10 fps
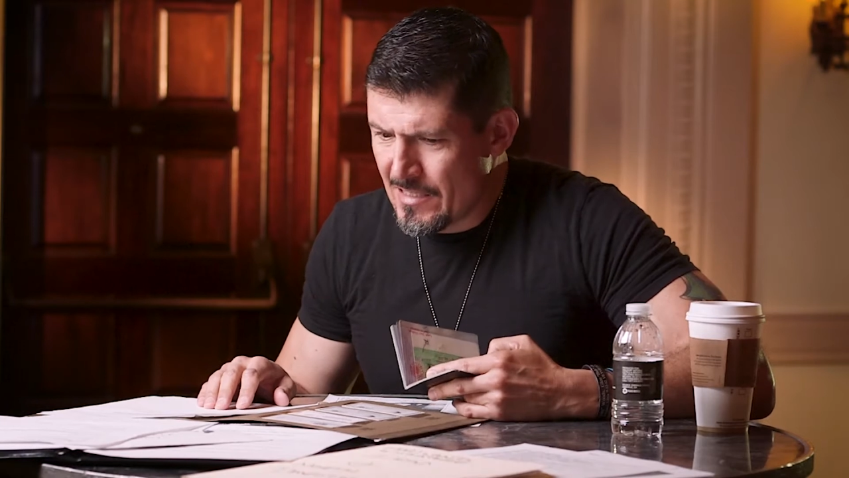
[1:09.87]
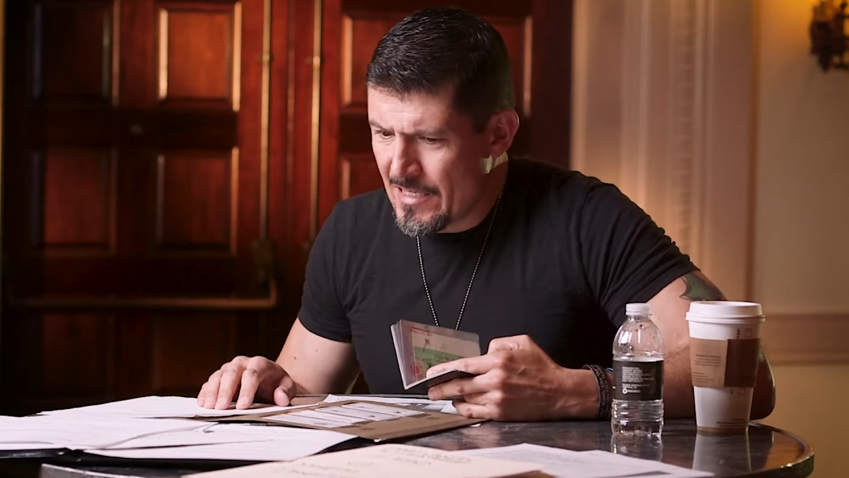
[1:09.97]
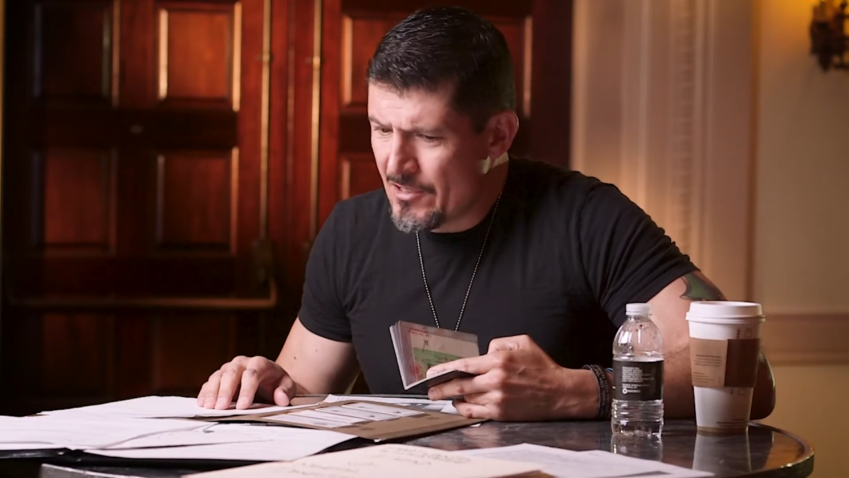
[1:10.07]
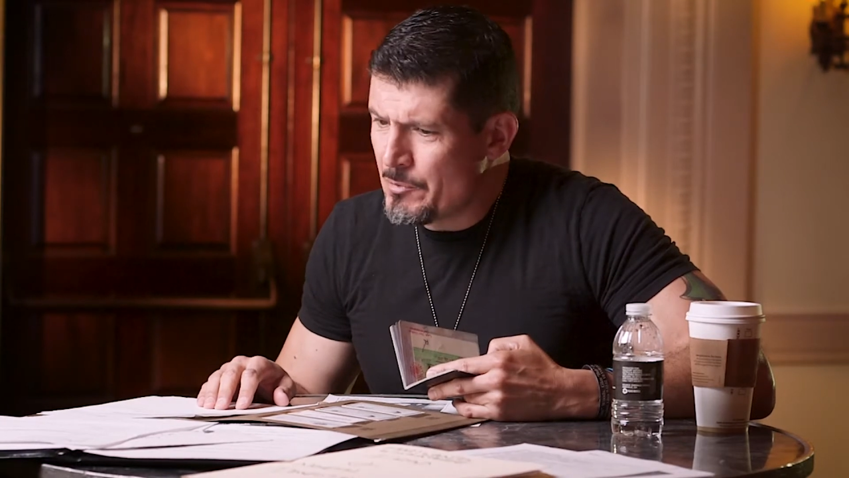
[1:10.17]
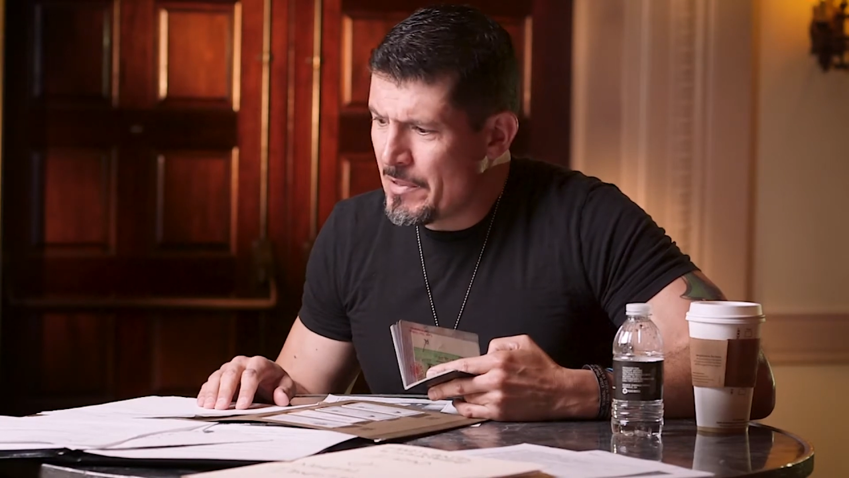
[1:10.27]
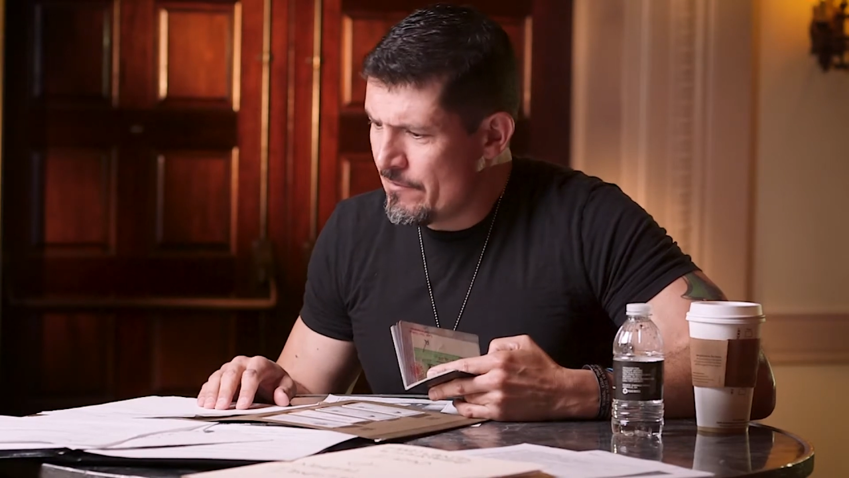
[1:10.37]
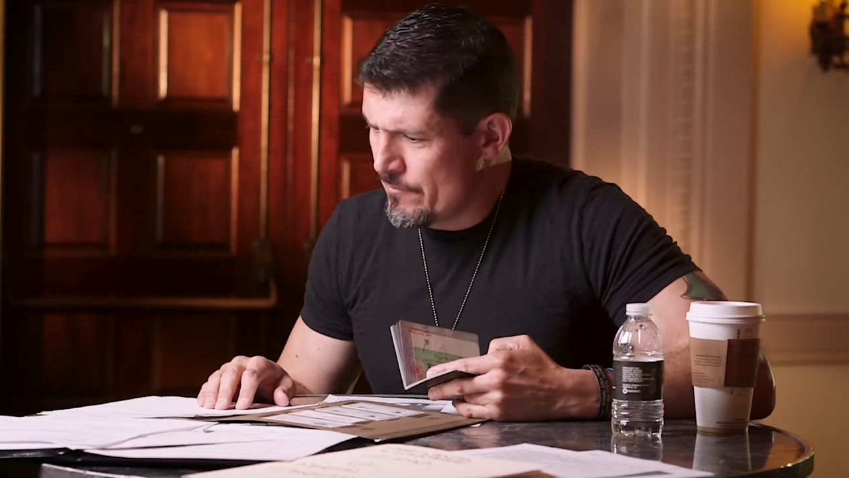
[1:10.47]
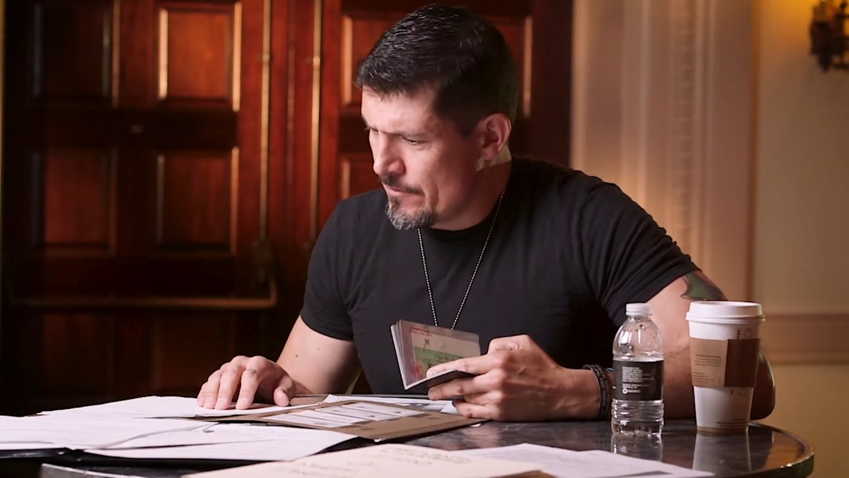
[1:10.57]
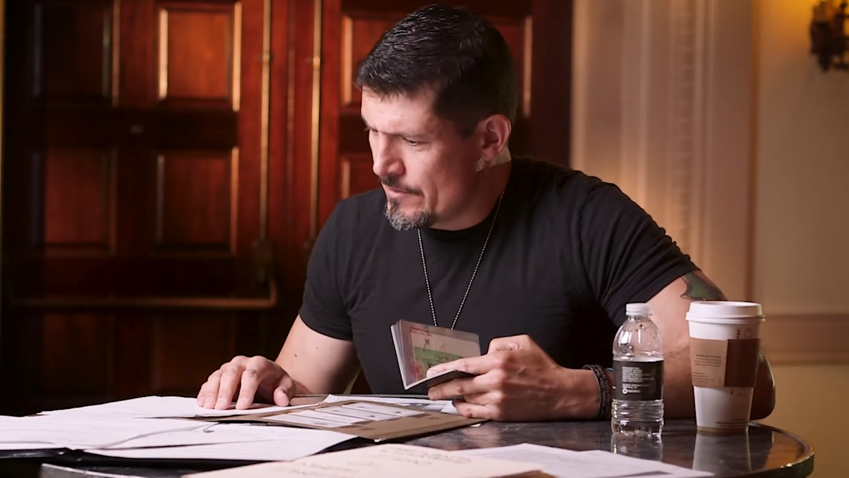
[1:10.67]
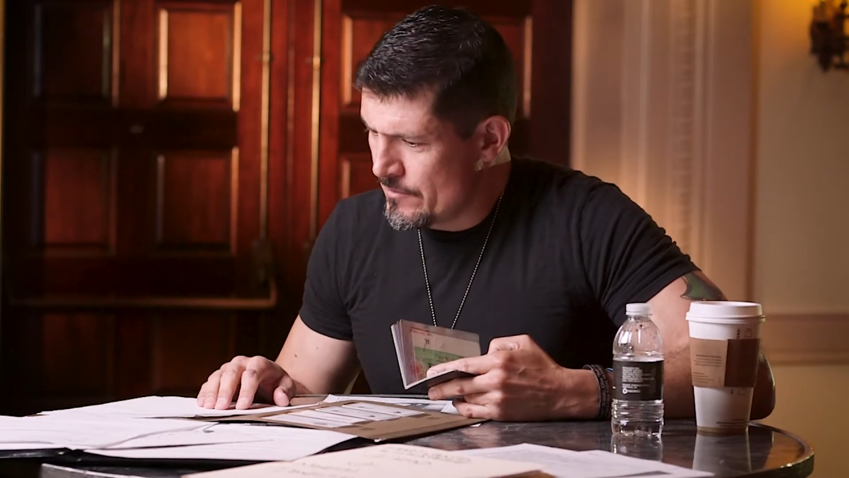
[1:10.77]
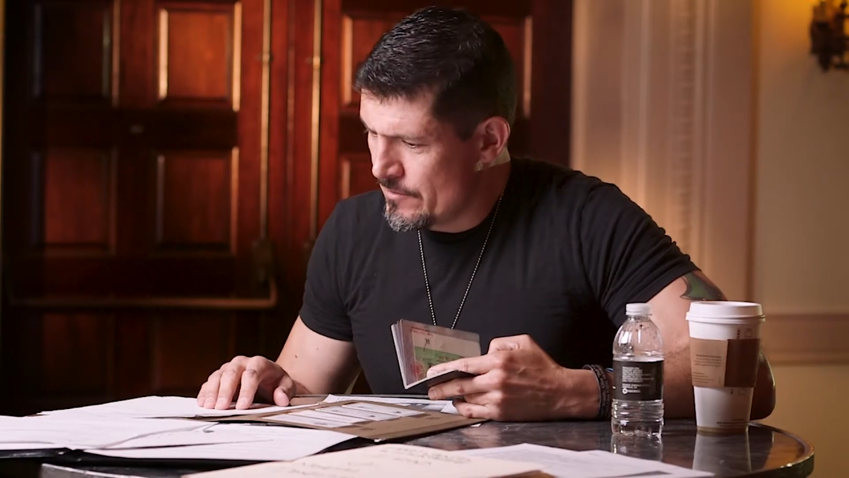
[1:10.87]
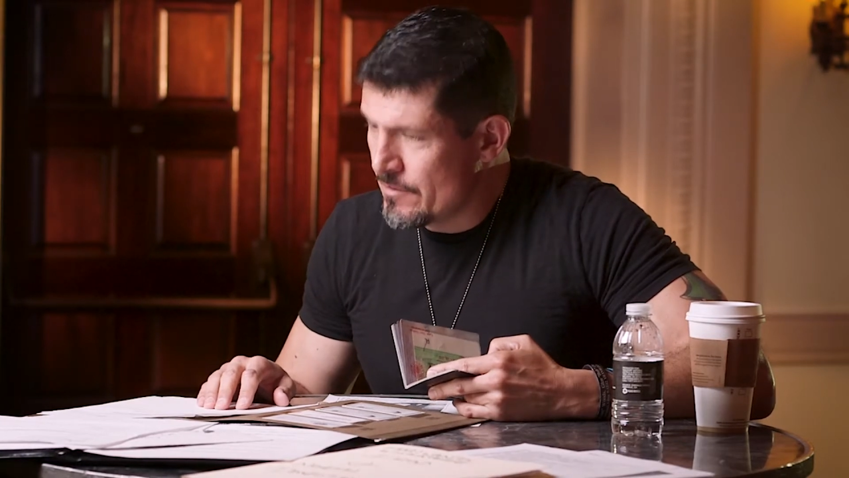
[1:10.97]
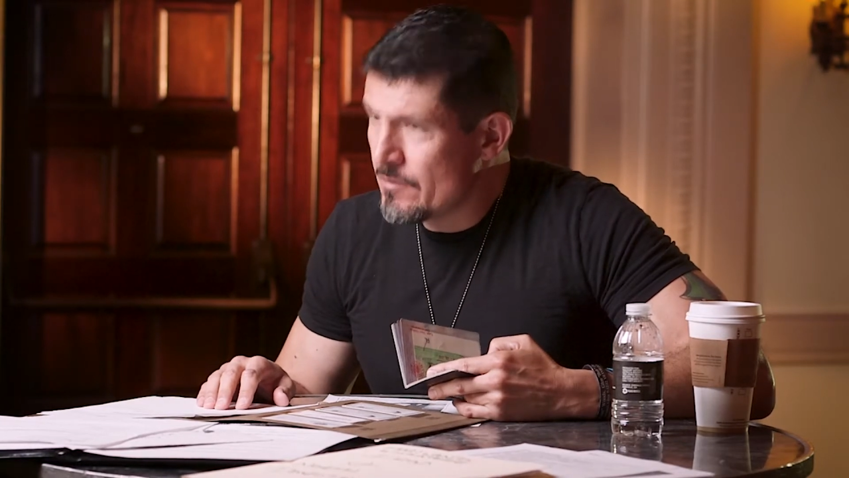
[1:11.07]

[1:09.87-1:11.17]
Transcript: how are you paying for this?